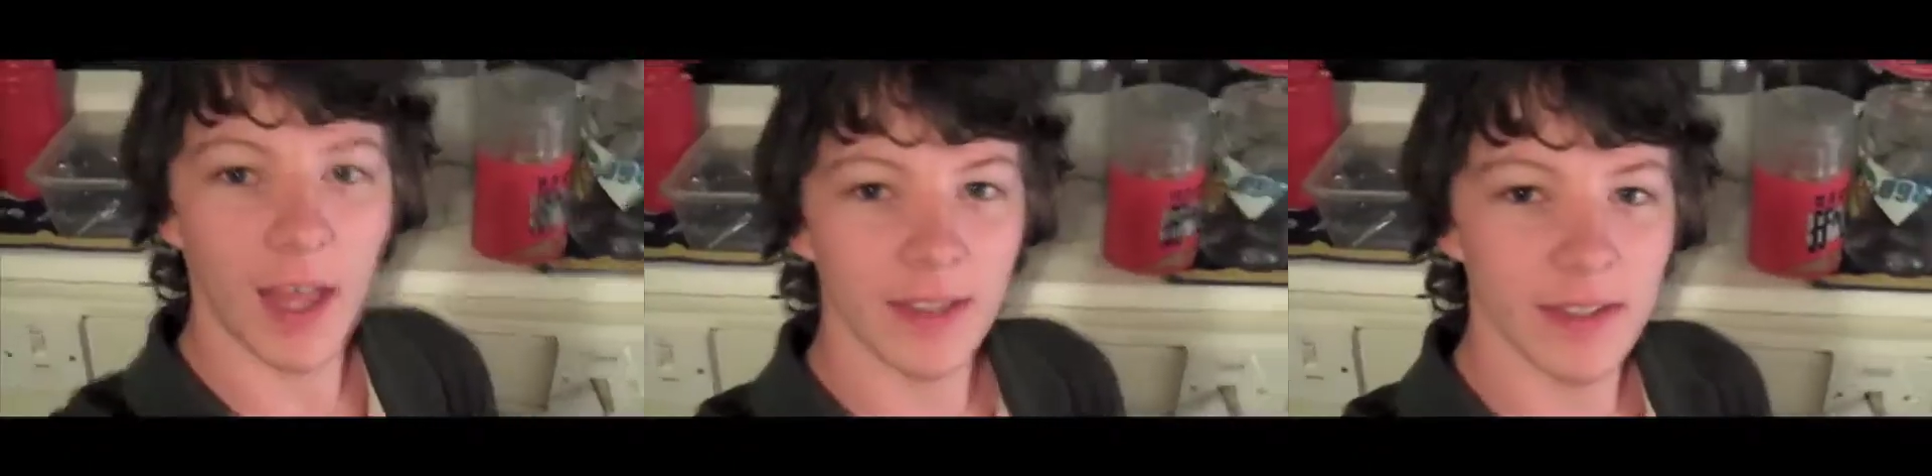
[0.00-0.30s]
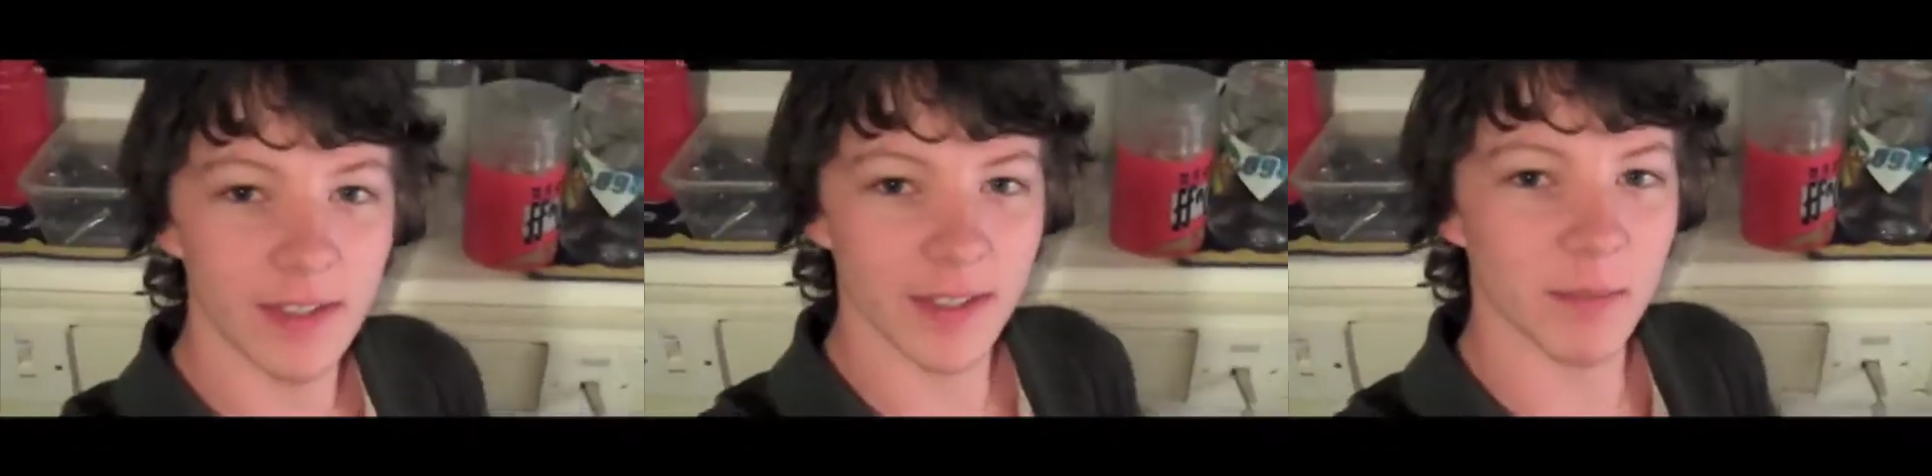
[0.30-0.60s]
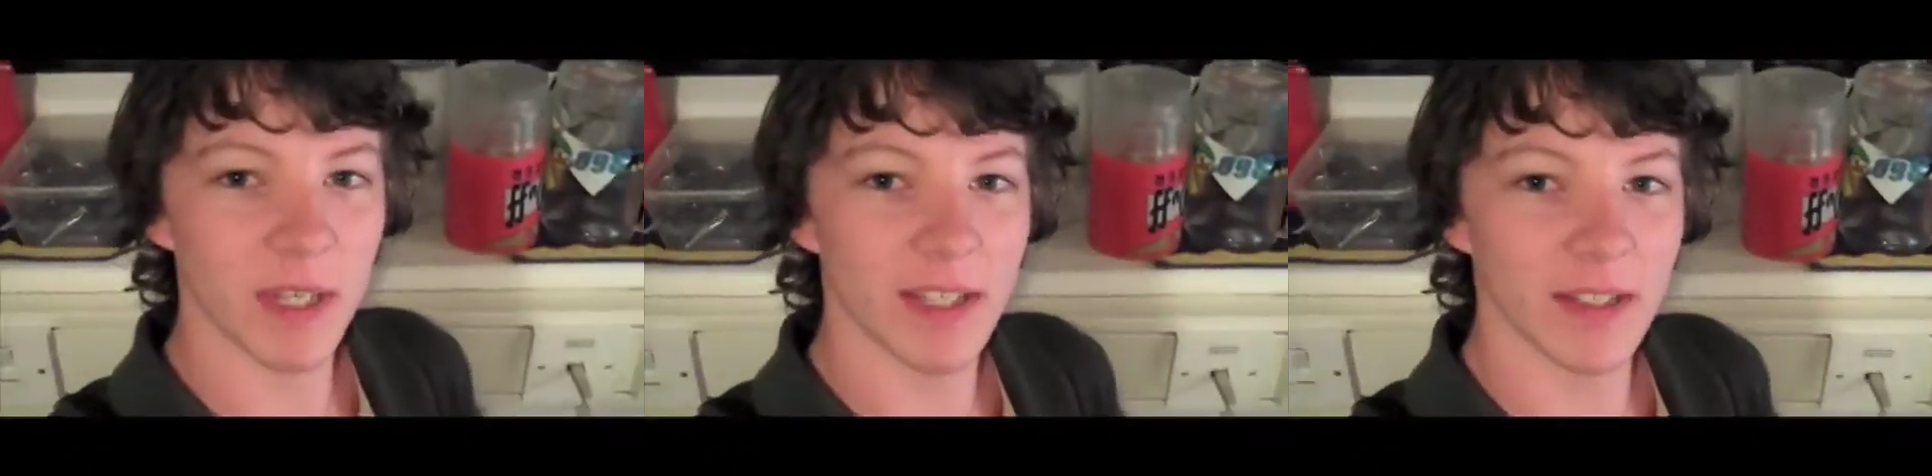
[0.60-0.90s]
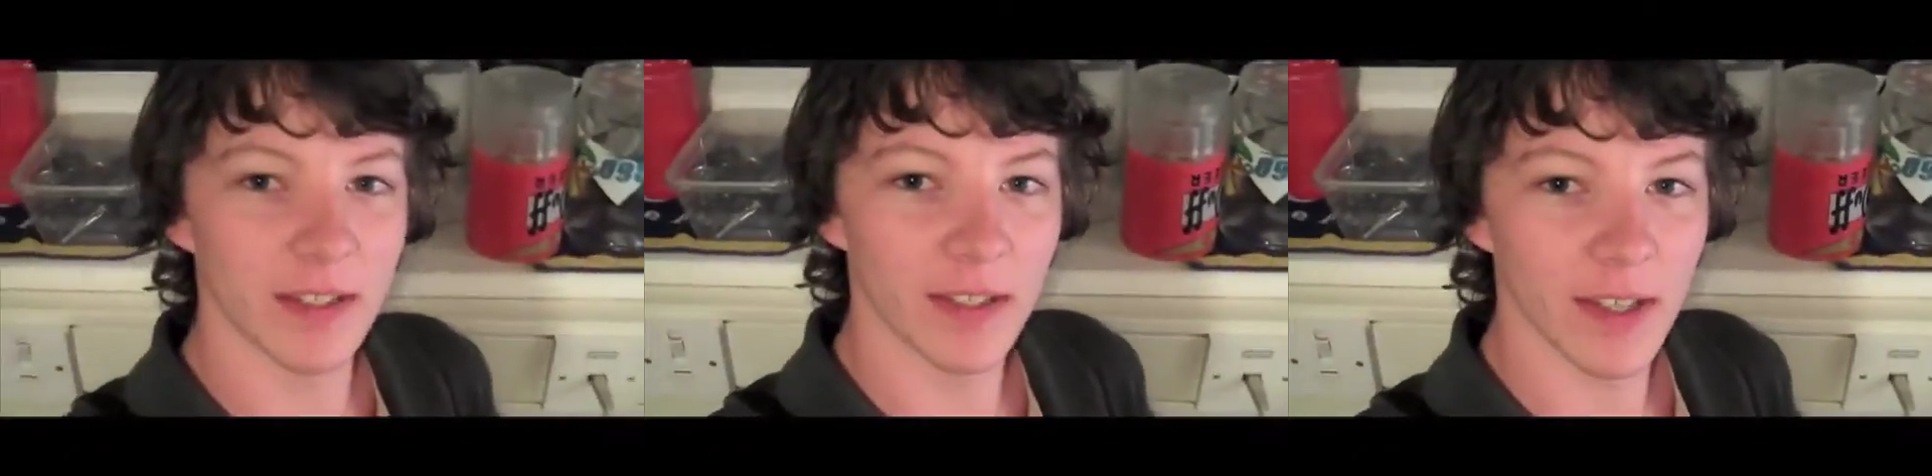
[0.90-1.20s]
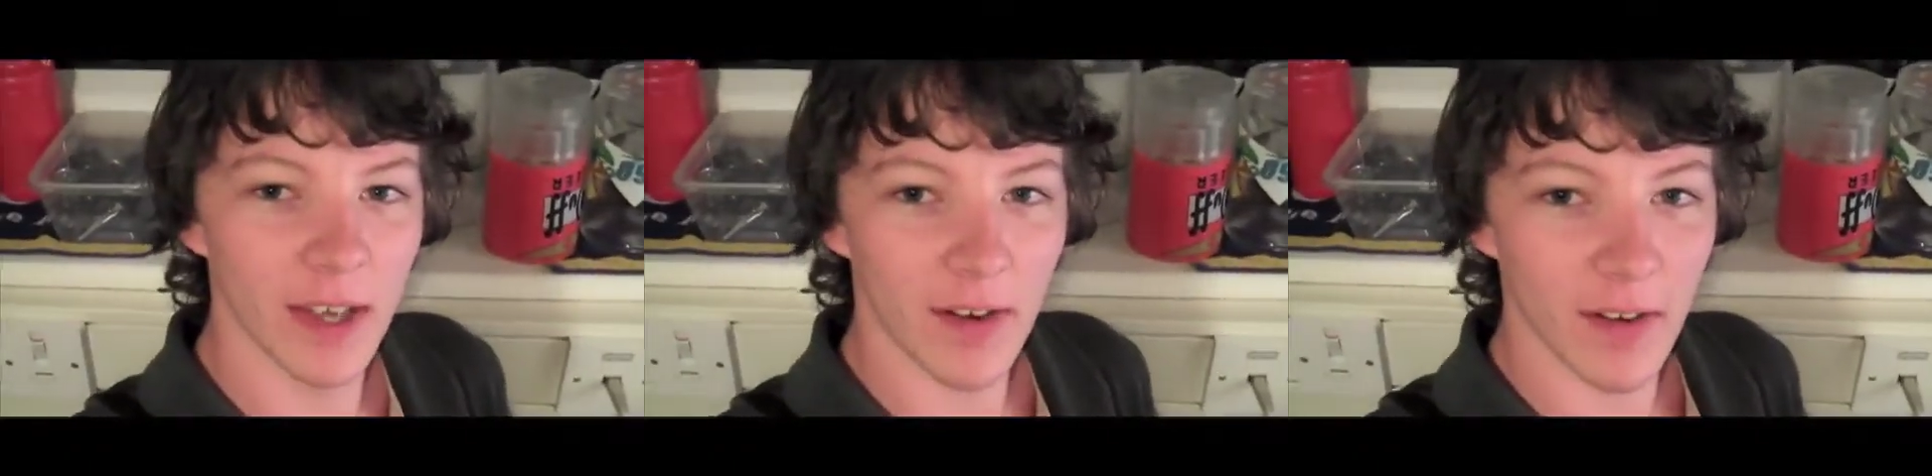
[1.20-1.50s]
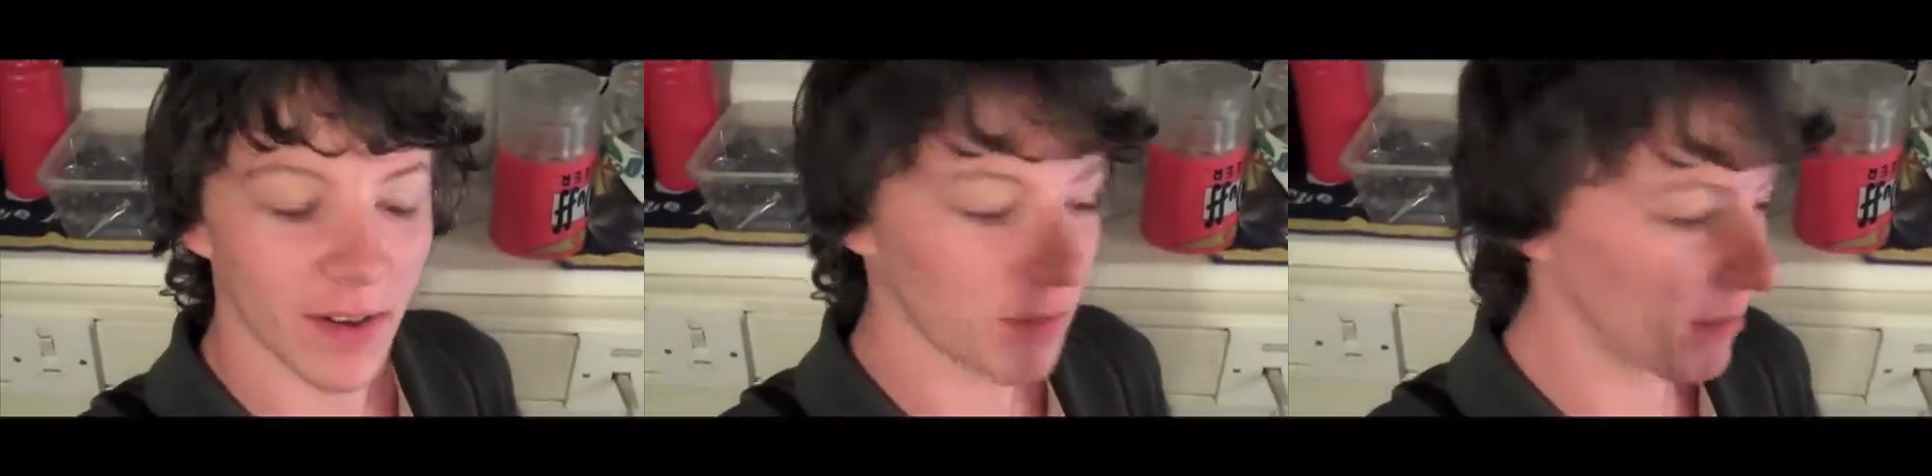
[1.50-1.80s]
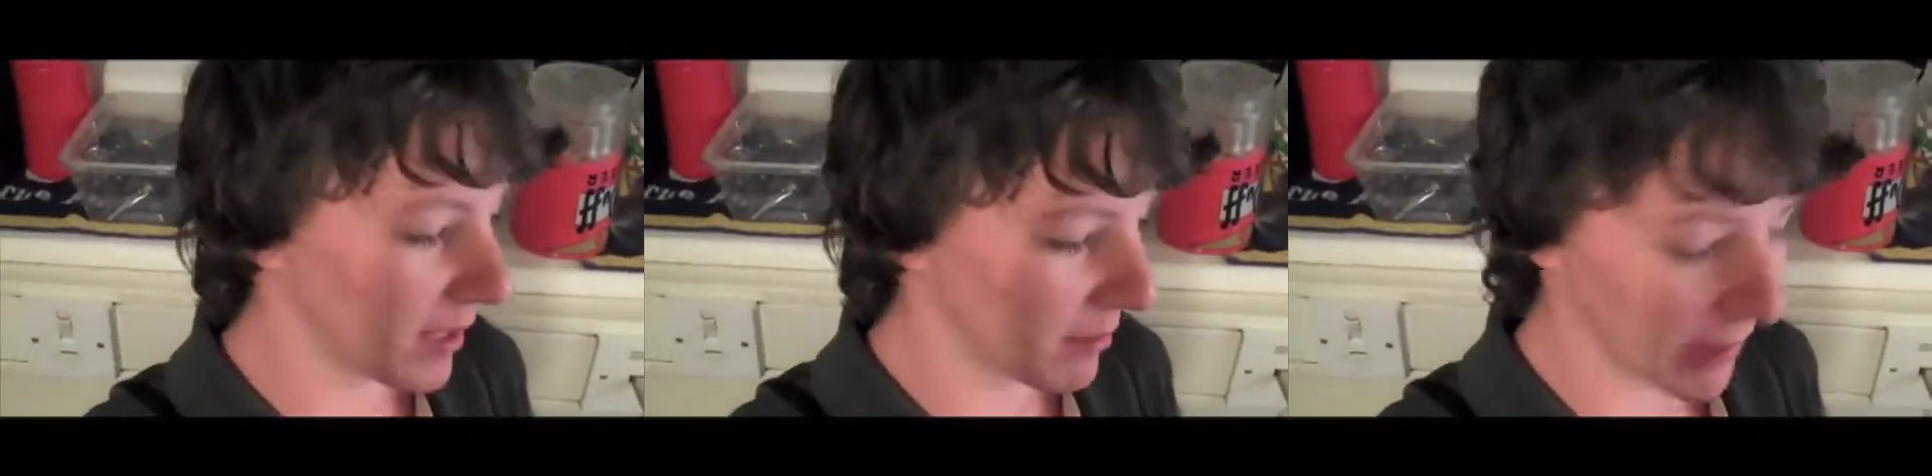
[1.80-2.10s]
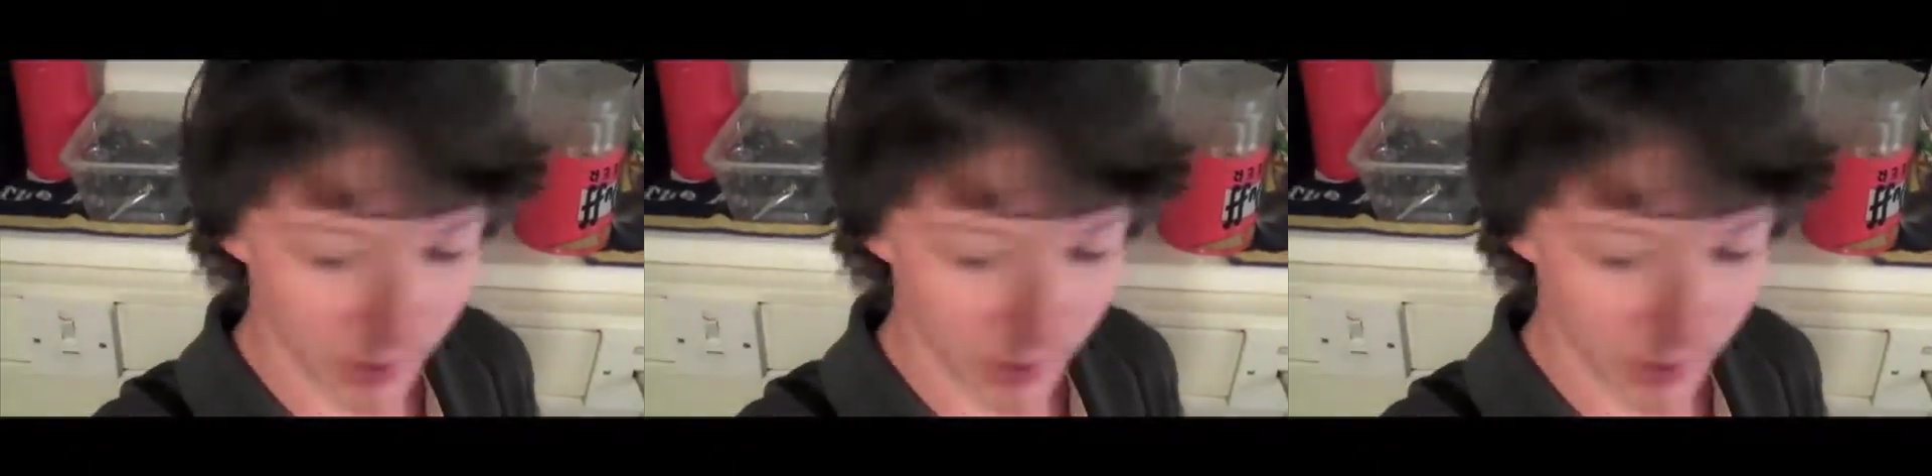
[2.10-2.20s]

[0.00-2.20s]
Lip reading: Hey, it's me. I'm in my